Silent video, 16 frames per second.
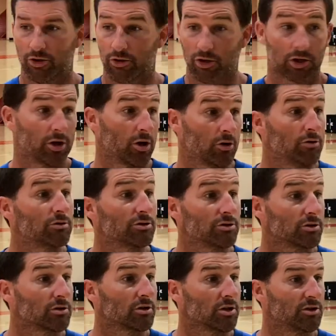you're a
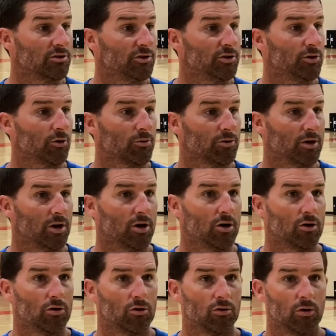coach because mm-hmm. you don't
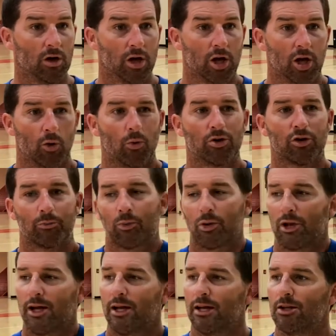know when you're
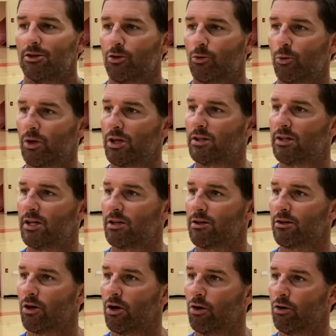playing. You really
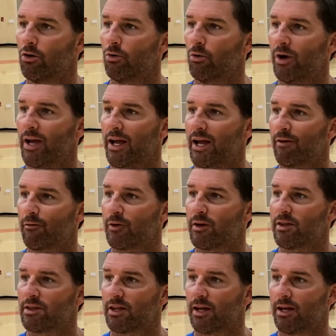didn't know
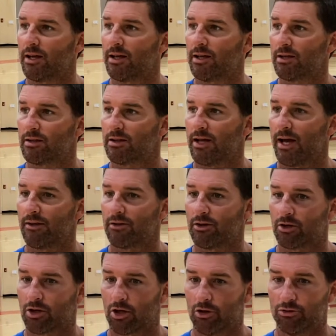everything that the
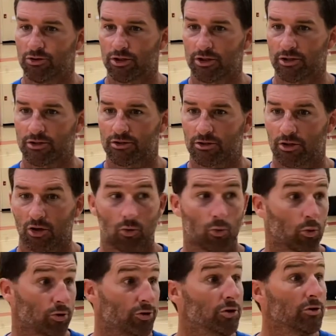coaches
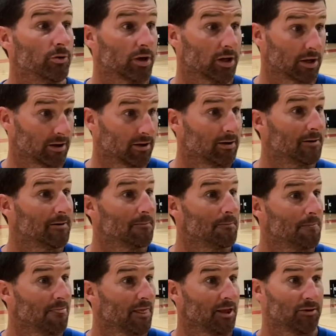were doing.
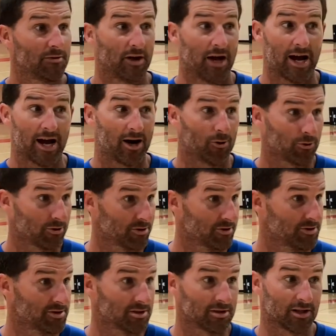Right. The
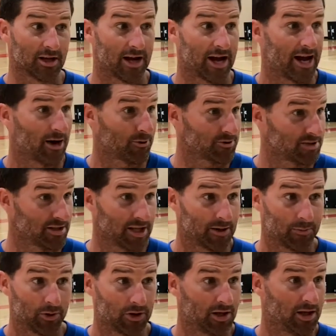hours and the hours that they put